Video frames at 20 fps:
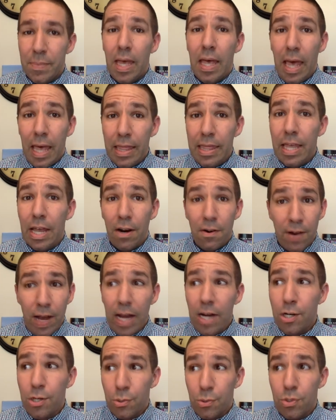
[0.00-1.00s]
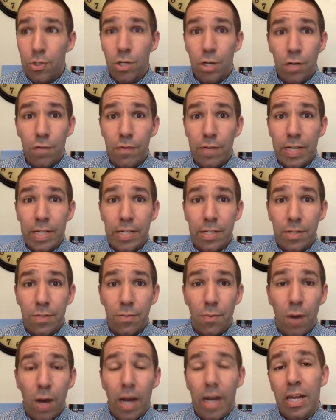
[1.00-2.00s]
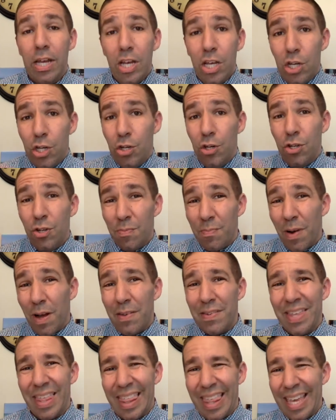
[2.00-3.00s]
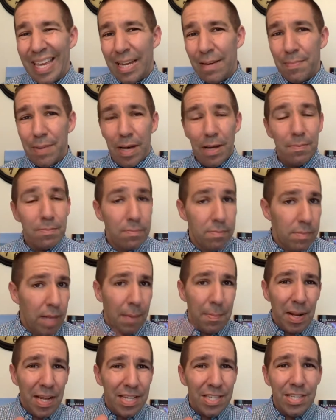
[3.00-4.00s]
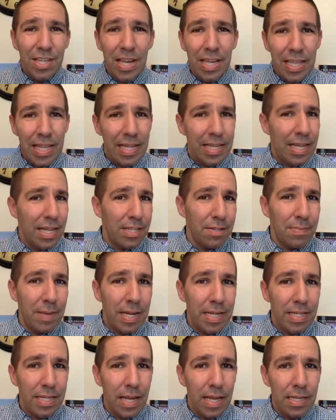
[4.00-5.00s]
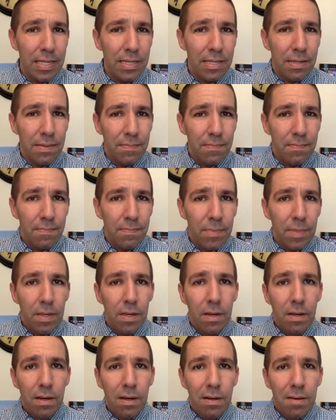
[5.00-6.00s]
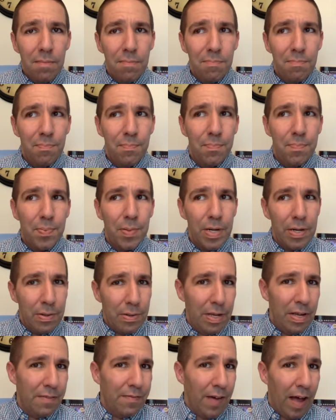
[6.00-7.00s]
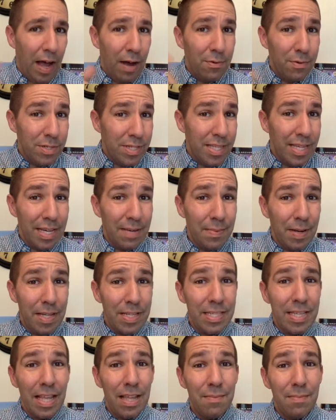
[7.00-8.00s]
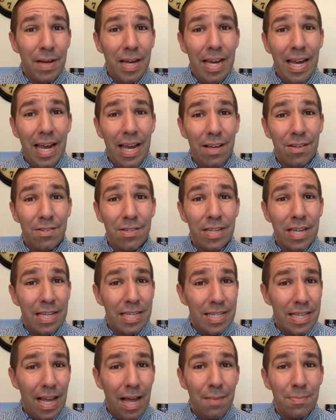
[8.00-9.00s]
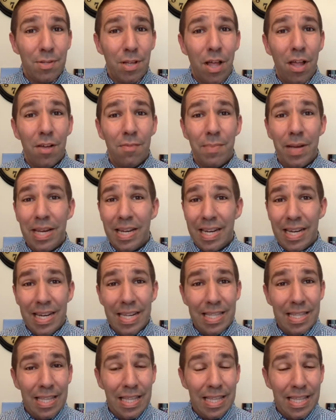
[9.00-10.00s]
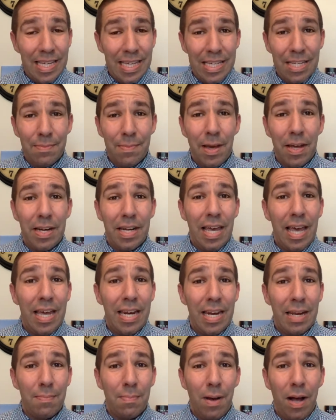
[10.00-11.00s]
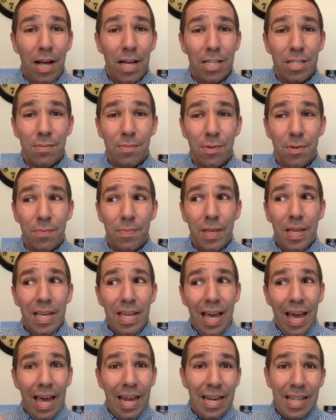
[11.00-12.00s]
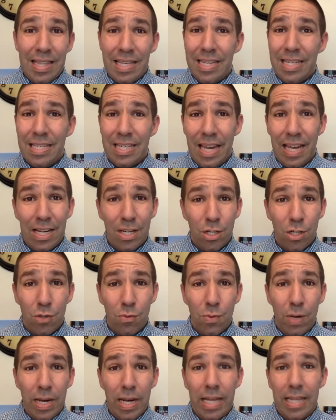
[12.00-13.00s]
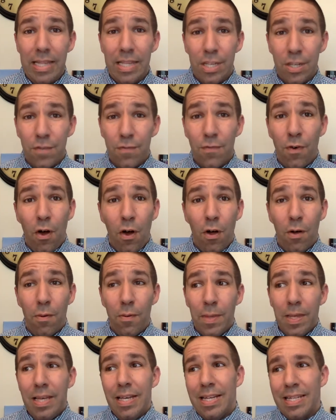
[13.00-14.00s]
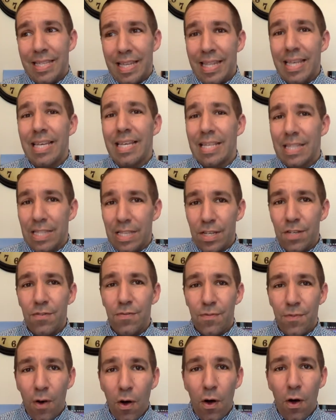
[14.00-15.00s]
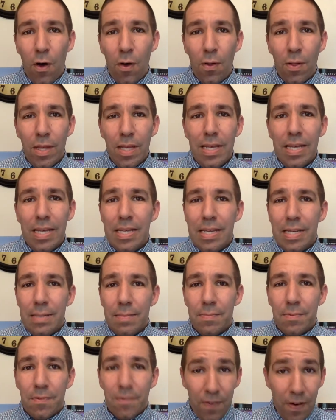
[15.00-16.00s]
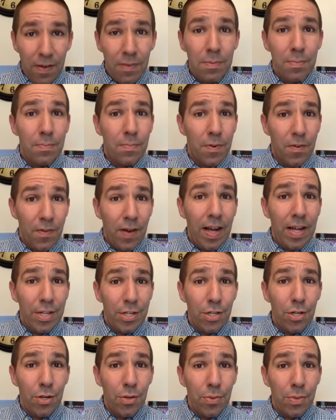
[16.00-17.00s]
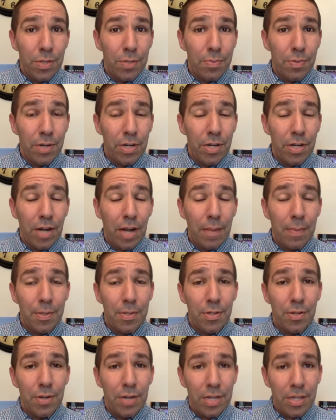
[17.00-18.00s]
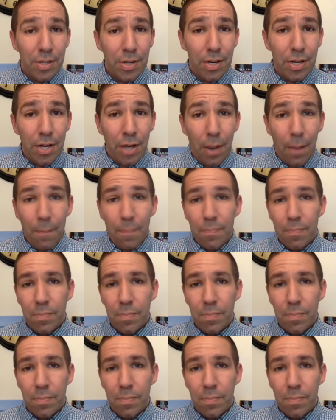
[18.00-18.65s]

And they're actual good reasons why. You should probably think about, I'm not saying that doesn't make sense, but if I was thinking about selling my house, getting top dollar, making it the least amount of headache possible, I'd at least take a swing at this fall, because I think this fall provides you with a pretty good opportunity. So here you go.